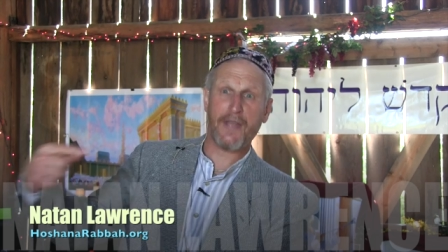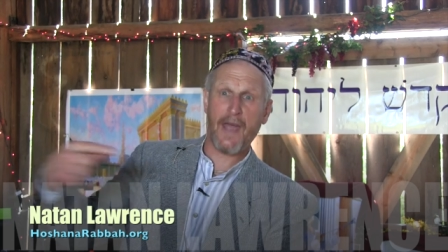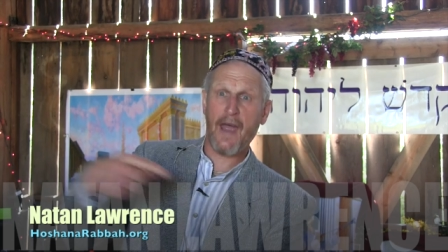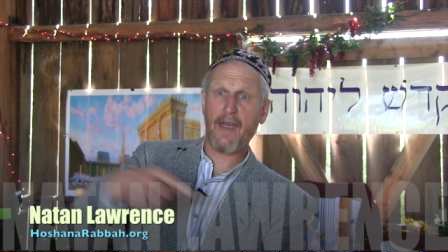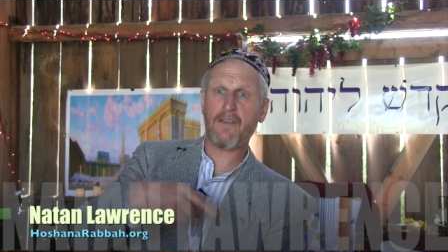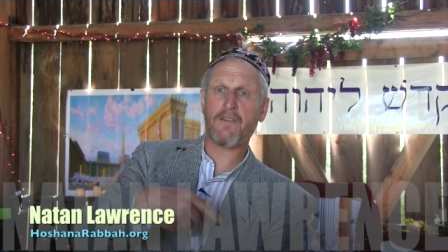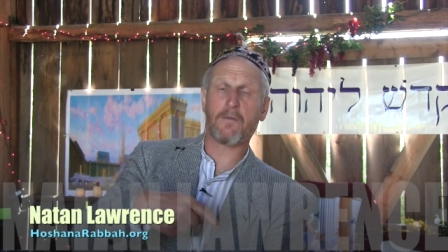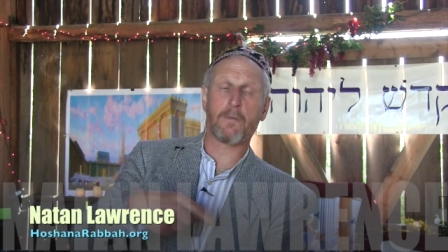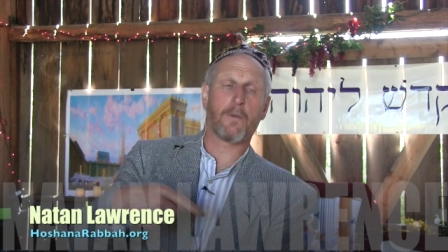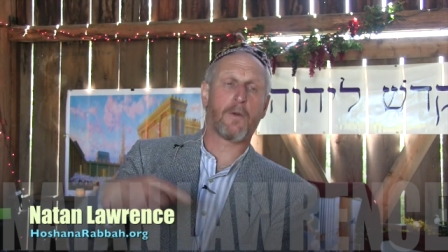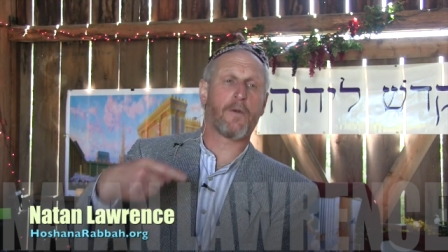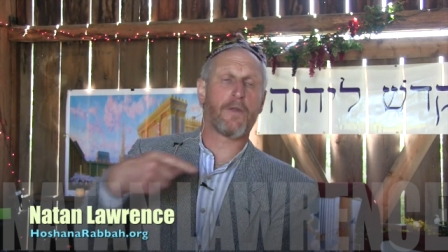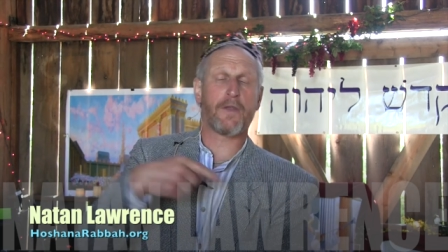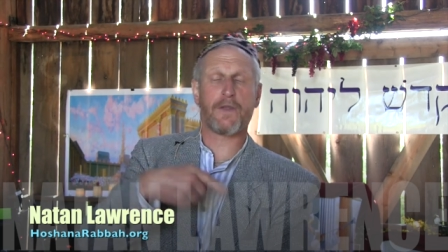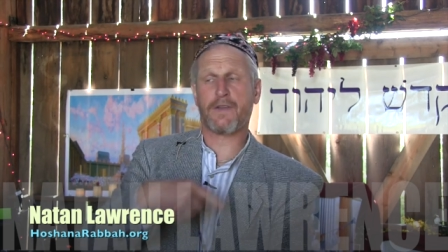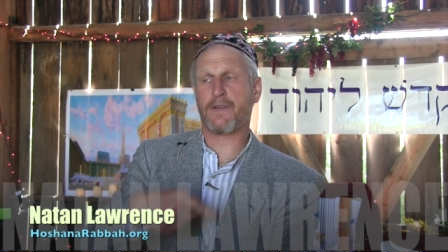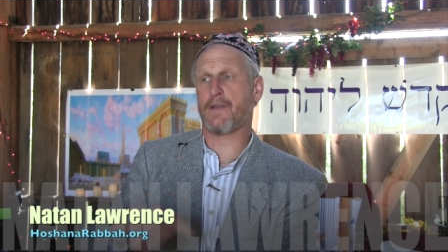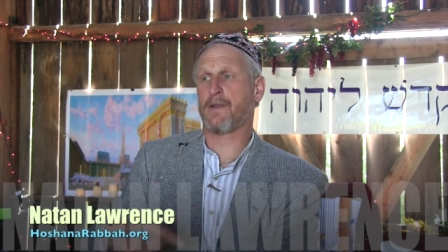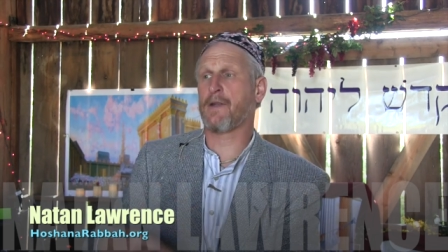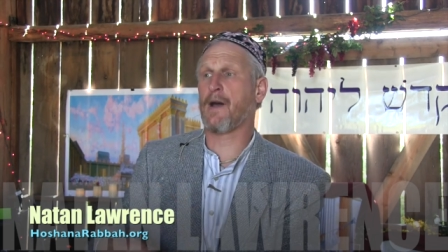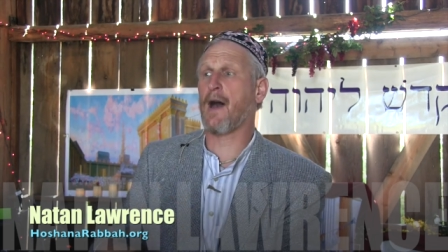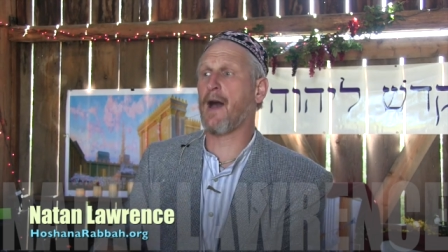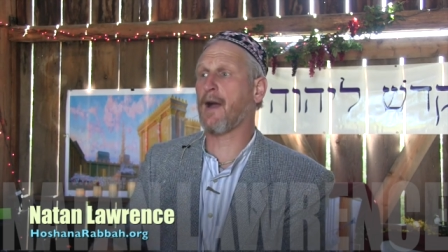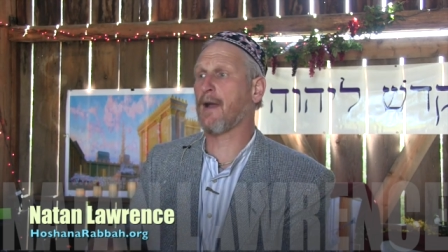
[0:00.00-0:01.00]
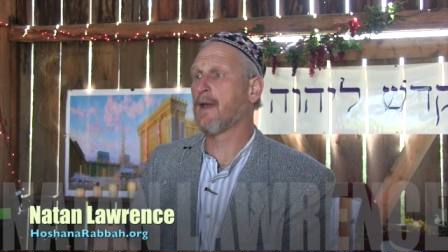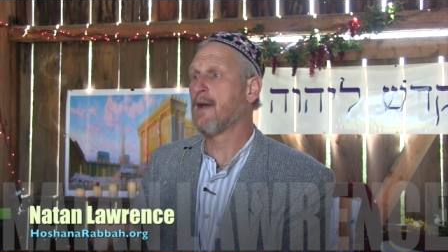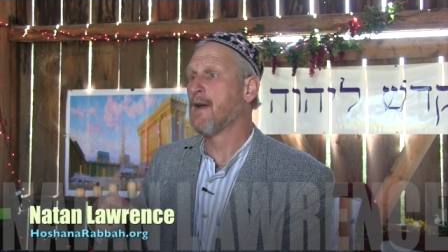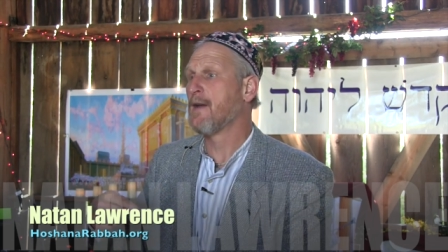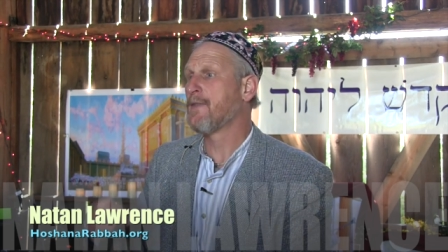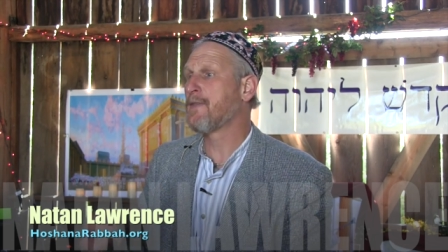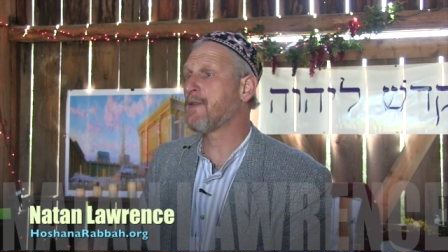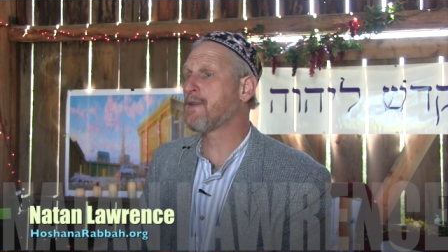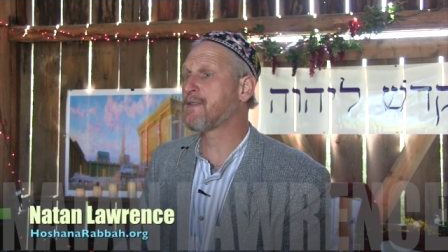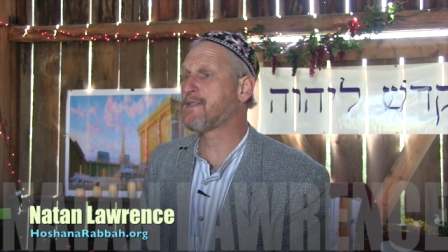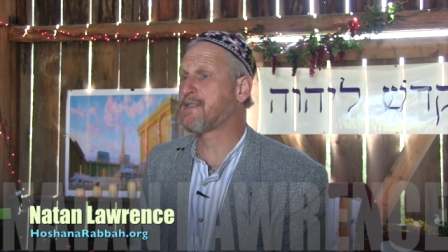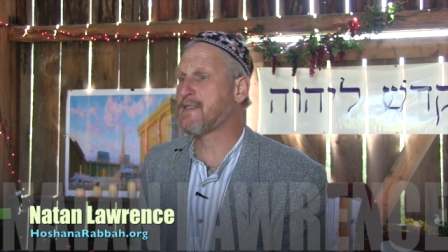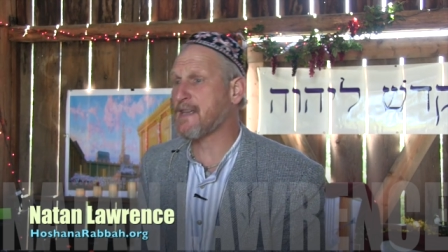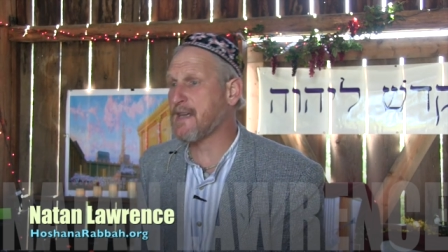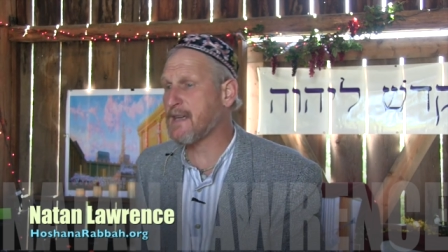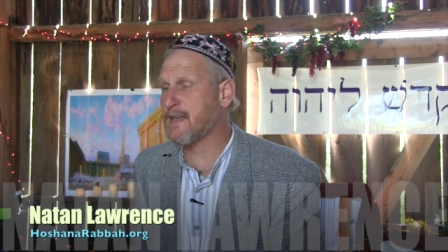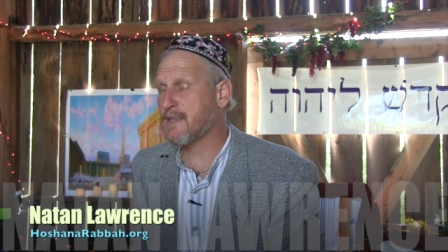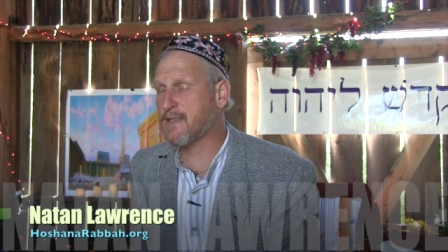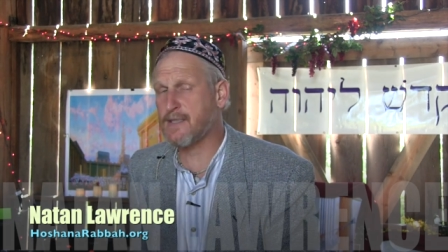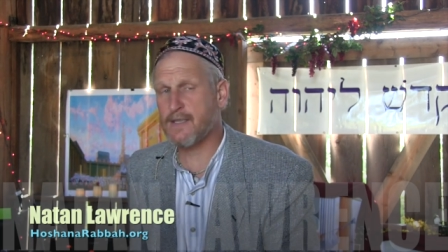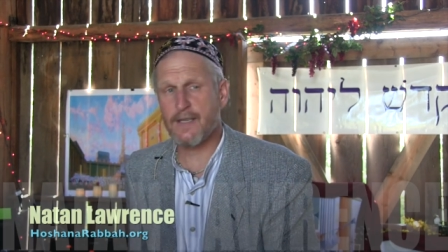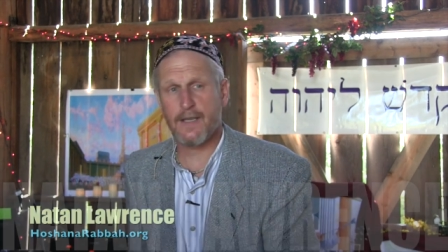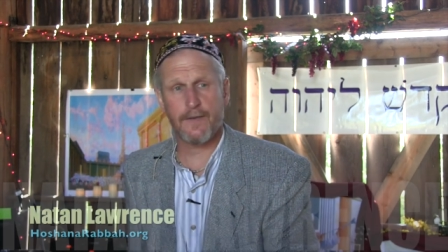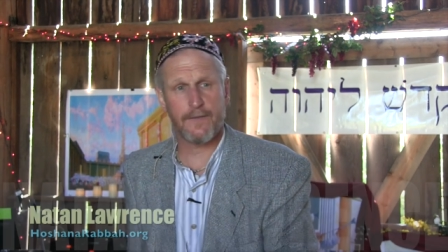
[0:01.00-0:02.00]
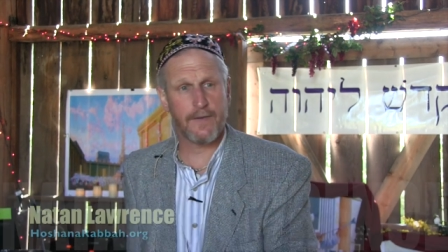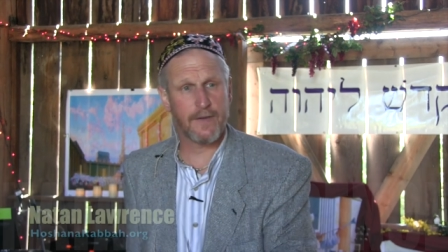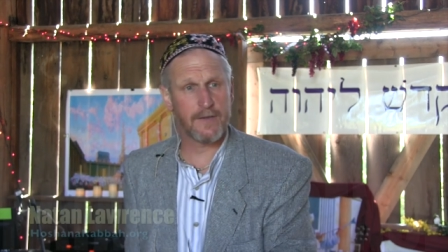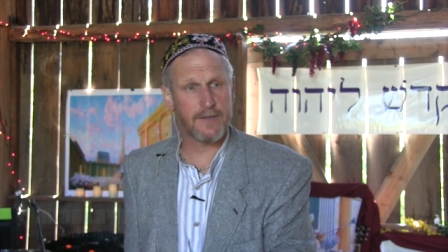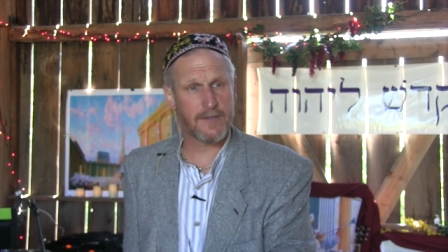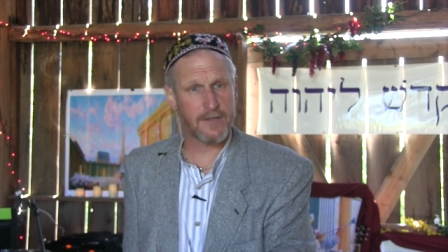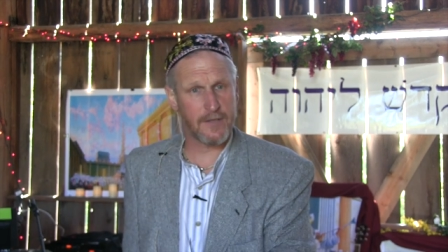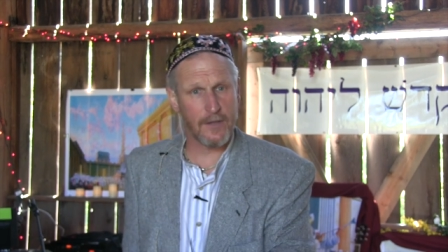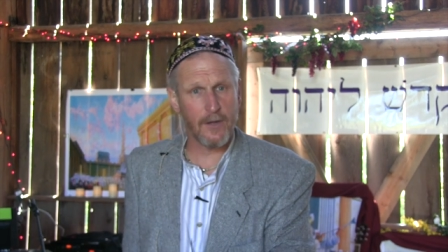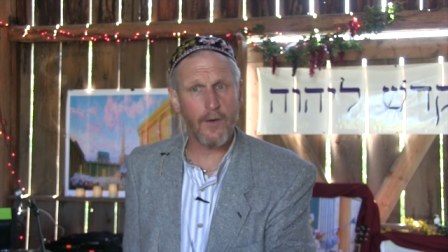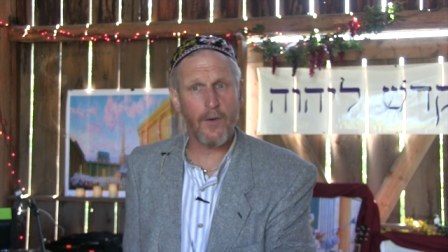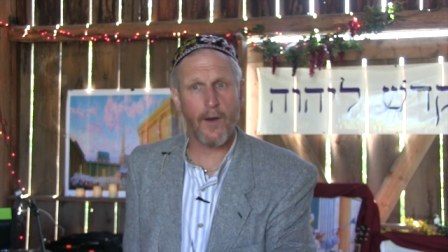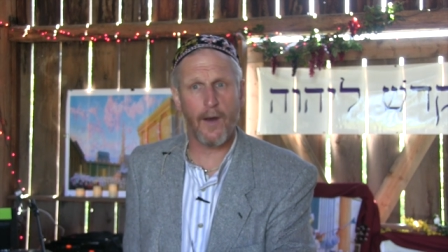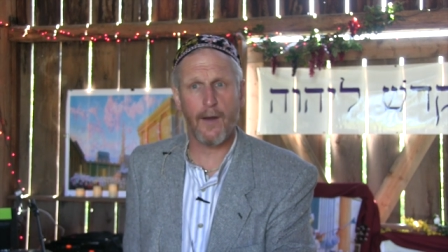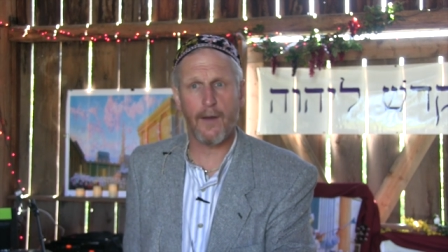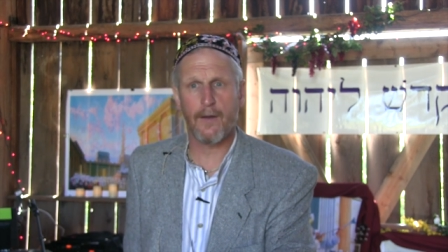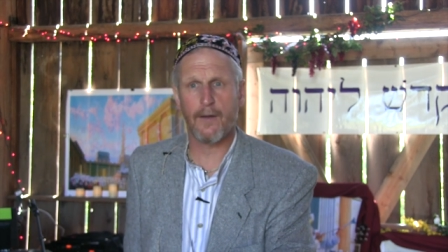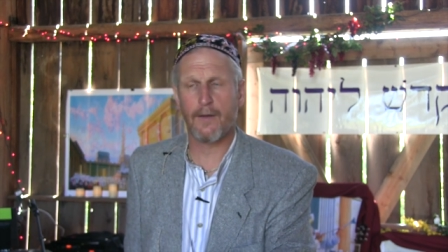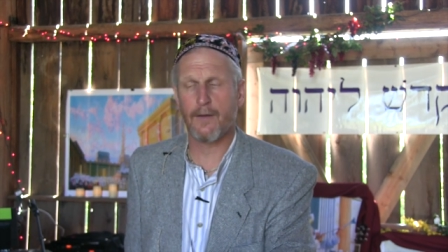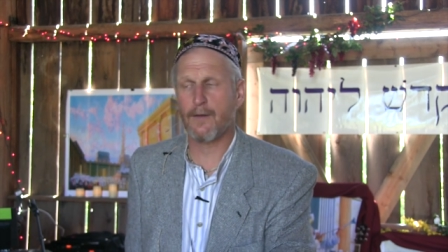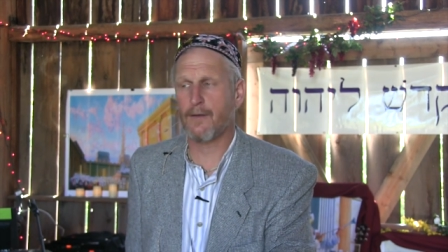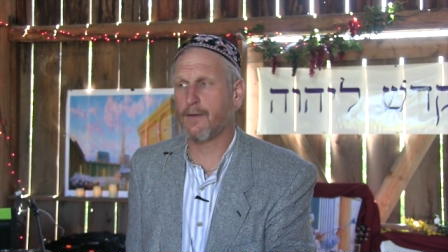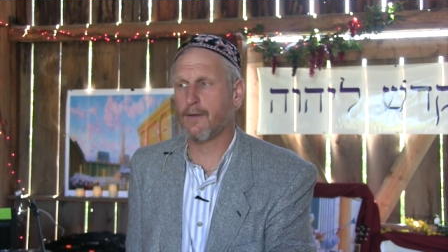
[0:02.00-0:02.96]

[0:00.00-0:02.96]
Testament or the Tanakh, the deity of Yeshua.